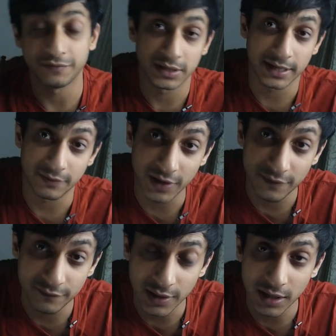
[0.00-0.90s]
even. Like we
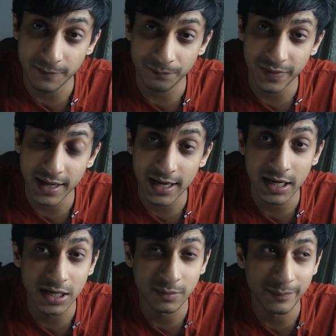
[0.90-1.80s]
have
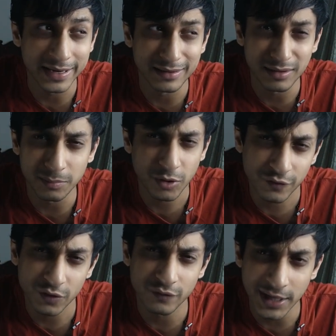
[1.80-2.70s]
made a
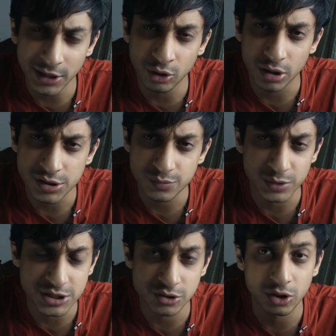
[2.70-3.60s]
profit of $9,
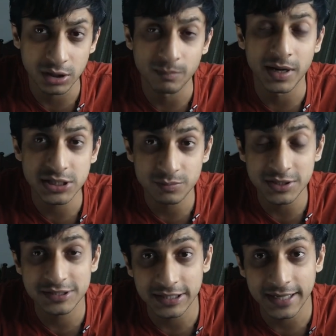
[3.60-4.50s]
which is not much,
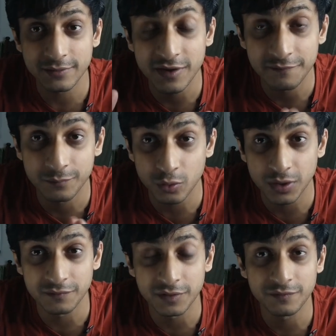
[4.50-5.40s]
but still, like we have
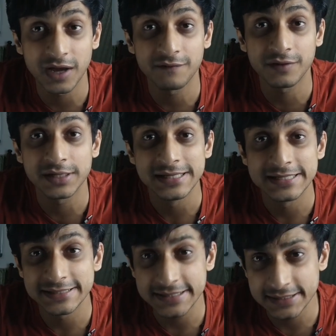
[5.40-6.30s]
broke even. We have a
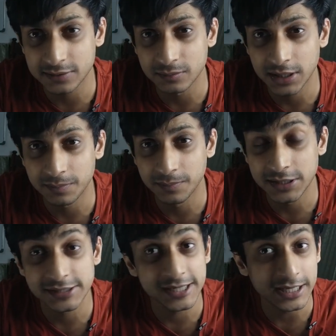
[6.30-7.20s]
system that
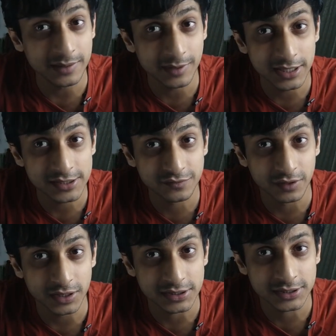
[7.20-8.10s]
builds an email list
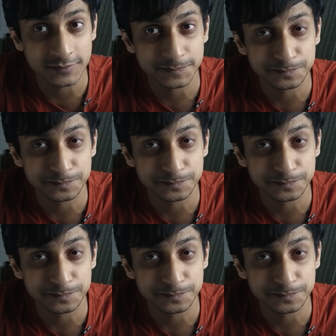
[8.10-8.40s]
for us.